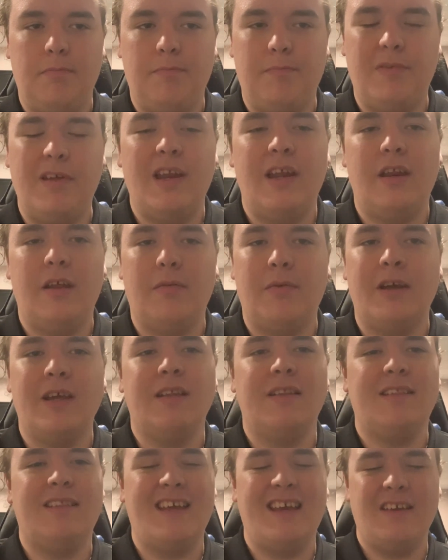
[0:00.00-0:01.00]
But
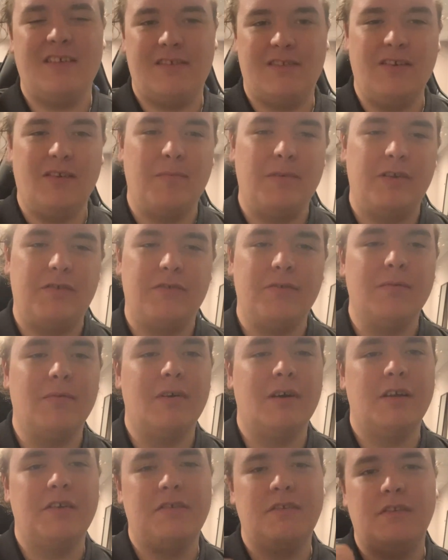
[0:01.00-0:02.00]
anyway, thanks so much for
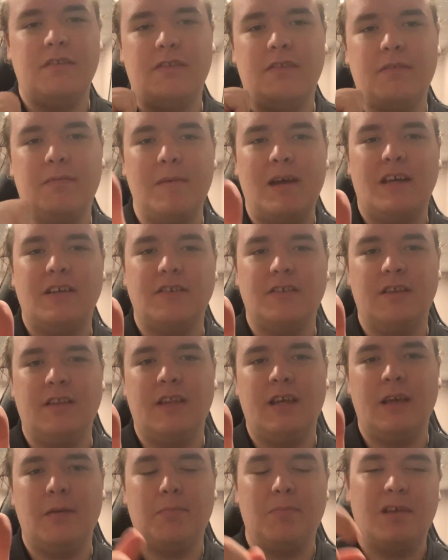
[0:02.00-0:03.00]
watching. Smash the
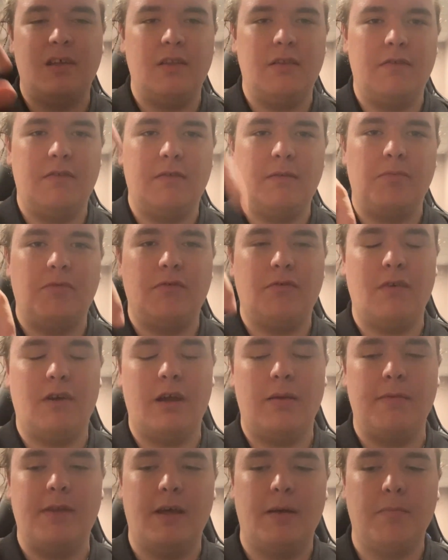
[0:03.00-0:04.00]
like button,
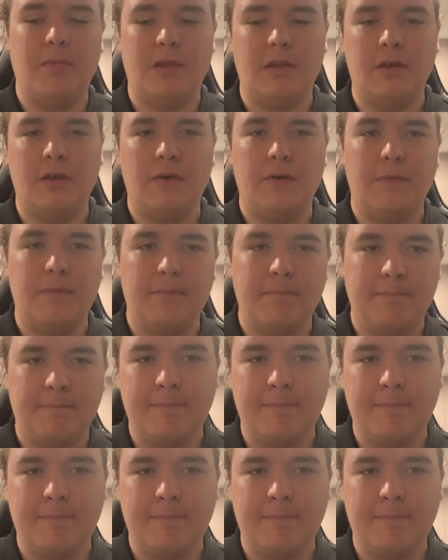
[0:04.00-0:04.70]
subscribe down below.